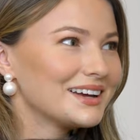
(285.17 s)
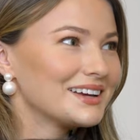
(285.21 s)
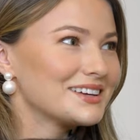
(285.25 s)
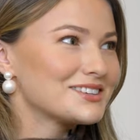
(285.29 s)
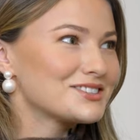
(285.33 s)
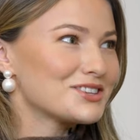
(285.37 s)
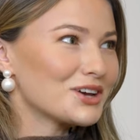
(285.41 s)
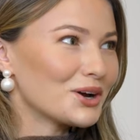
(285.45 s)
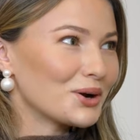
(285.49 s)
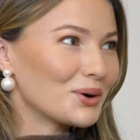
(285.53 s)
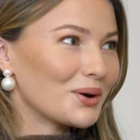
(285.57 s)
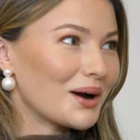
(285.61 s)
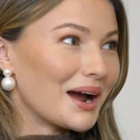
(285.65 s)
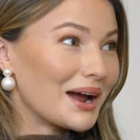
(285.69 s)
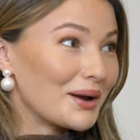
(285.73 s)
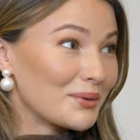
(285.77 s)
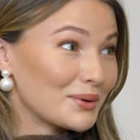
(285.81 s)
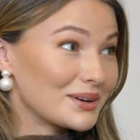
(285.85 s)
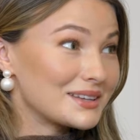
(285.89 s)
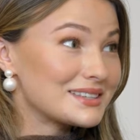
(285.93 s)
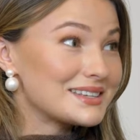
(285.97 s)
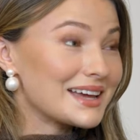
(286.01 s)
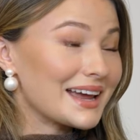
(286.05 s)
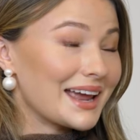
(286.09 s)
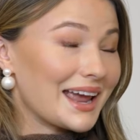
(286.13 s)
So I
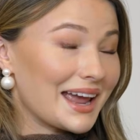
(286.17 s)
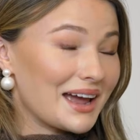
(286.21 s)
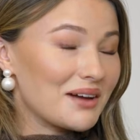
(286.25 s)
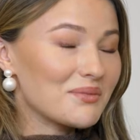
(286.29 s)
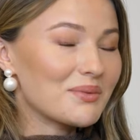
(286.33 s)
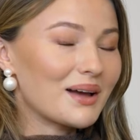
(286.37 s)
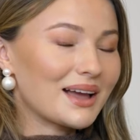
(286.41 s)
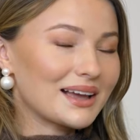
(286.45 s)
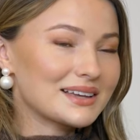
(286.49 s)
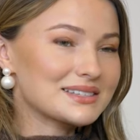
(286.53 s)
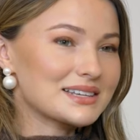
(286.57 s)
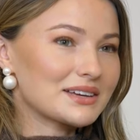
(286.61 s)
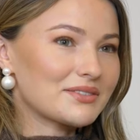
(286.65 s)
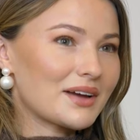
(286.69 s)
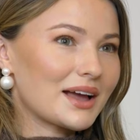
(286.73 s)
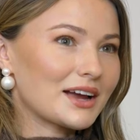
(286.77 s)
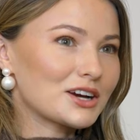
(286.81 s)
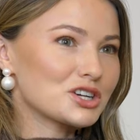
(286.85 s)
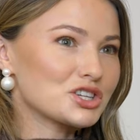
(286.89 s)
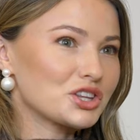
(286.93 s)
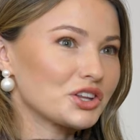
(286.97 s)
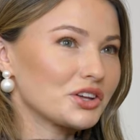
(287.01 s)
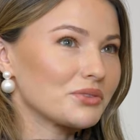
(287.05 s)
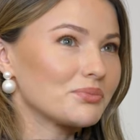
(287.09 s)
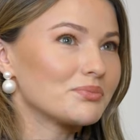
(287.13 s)
would say handbags I've
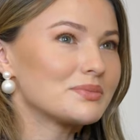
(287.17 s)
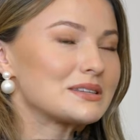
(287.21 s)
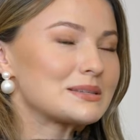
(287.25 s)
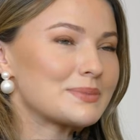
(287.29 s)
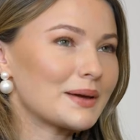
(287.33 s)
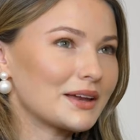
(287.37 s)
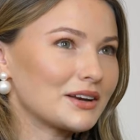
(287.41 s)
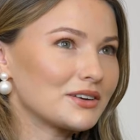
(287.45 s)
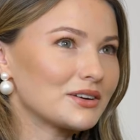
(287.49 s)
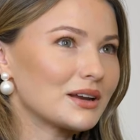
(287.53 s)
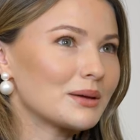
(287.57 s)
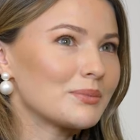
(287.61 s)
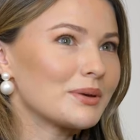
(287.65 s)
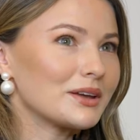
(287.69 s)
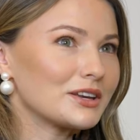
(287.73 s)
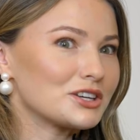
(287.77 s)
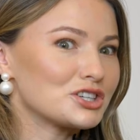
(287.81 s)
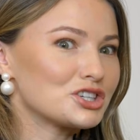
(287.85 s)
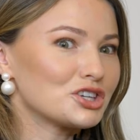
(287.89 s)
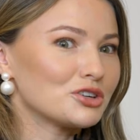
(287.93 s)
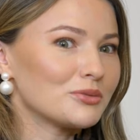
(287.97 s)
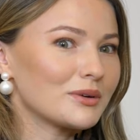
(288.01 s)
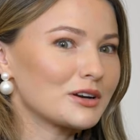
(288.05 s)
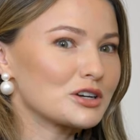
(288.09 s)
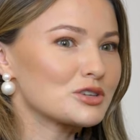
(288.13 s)
actually spent a bit
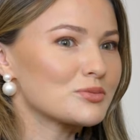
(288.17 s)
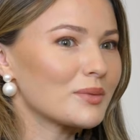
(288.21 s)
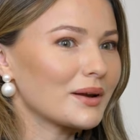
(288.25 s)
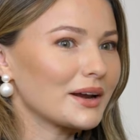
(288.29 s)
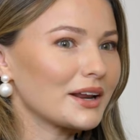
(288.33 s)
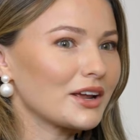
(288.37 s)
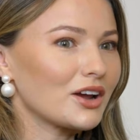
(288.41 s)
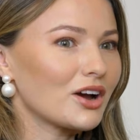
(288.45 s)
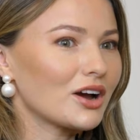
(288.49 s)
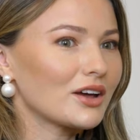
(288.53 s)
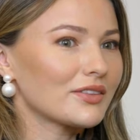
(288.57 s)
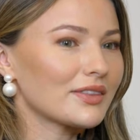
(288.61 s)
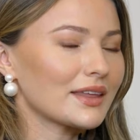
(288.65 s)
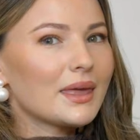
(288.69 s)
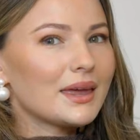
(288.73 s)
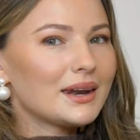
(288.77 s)
too much money on.